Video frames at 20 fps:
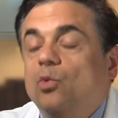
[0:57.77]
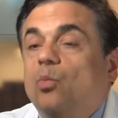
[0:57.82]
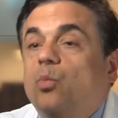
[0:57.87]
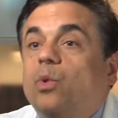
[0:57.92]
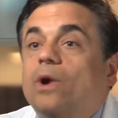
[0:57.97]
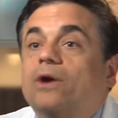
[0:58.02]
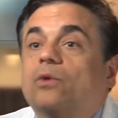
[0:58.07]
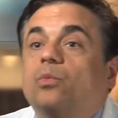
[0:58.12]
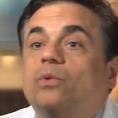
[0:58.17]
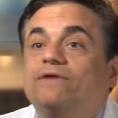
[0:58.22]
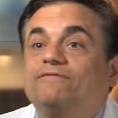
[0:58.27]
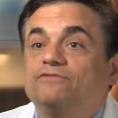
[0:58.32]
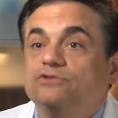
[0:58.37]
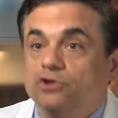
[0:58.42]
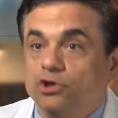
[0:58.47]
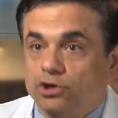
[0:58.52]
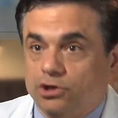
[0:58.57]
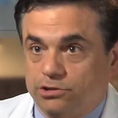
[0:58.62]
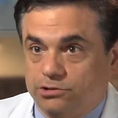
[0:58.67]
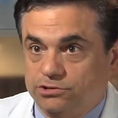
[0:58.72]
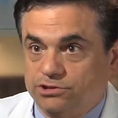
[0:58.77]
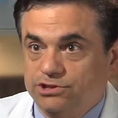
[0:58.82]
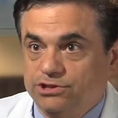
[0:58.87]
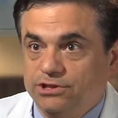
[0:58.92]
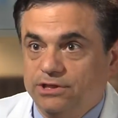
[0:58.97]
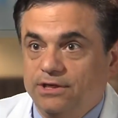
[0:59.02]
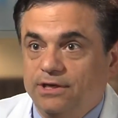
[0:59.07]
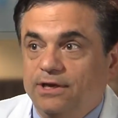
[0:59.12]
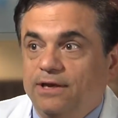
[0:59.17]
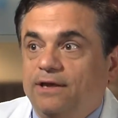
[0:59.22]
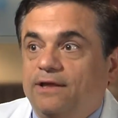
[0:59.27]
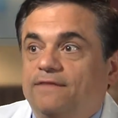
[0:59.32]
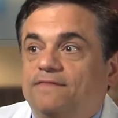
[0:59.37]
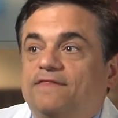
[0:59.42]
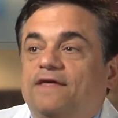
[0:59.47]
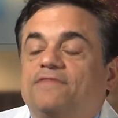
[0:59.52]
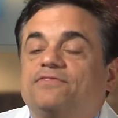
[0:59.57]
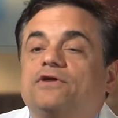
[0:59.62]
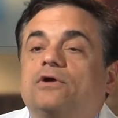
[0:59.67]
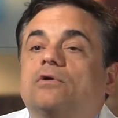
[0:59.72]
where we've learned
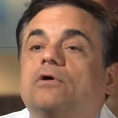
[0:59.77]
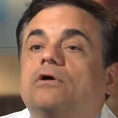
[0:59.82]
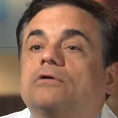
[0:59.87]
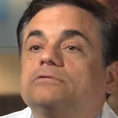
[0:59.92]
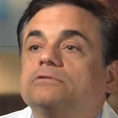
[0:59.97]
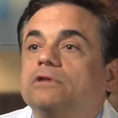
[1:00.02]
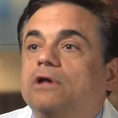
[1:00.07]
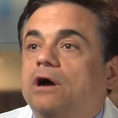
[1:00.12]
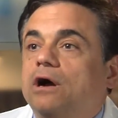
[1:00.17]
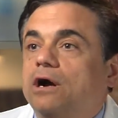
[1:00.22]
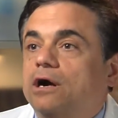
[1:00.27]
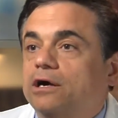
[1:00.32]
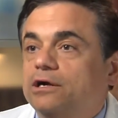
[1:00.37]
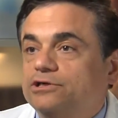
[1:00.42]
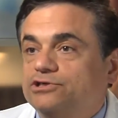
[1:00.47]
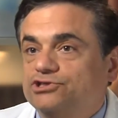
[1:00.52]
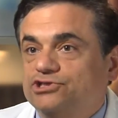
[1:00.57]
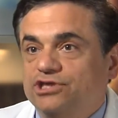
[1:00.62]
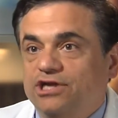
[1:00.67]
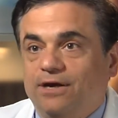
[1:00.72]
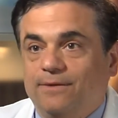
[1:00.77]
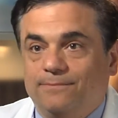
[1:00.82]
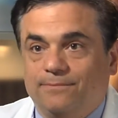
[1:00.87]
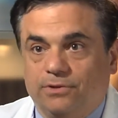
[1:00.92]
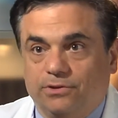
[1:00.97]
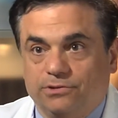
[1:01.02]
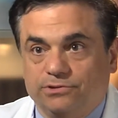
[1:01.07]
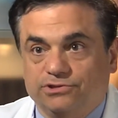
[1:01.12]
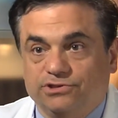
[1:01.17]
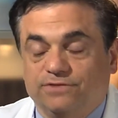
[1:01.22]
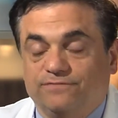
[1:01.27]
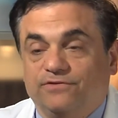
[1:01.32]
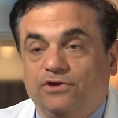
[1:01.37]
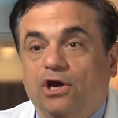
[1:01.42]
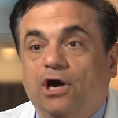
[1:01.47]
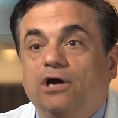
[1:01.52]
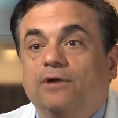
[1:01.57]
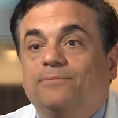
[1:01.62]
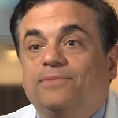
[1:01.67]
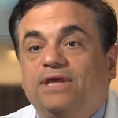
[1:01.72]
that there are large numbers of
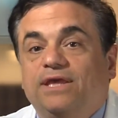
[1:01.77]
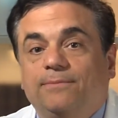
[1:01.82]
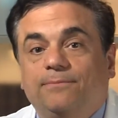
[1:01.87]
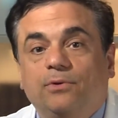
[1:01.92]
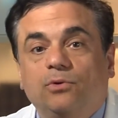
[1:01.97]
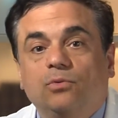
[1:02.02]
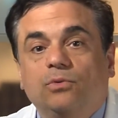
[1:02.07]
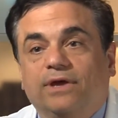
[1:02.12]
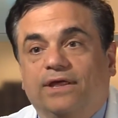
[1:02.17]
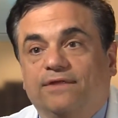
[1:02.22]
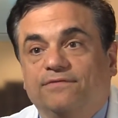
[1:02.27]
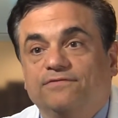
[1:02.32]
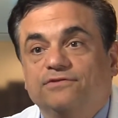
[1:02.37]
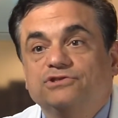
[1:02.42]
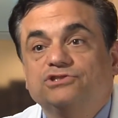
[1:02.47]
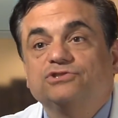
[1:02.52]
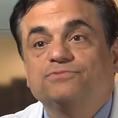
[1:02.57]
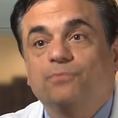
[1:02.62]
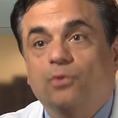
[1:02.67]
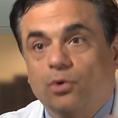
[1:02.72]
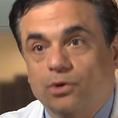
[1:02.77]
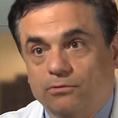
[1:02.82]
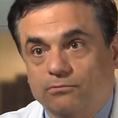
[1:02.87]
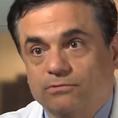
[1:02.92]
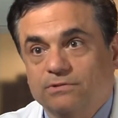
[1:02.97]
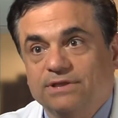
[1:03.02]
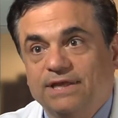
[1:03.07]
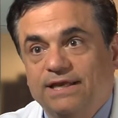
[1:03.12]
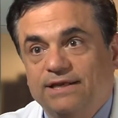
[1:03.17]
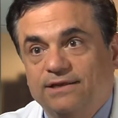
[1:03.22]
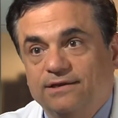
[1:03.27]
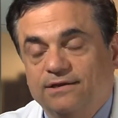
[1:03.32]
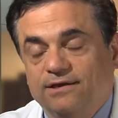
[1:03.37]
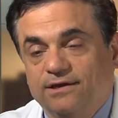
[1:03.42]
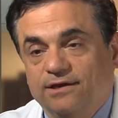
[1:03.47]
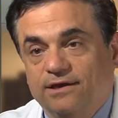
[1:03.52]
young people with sport-related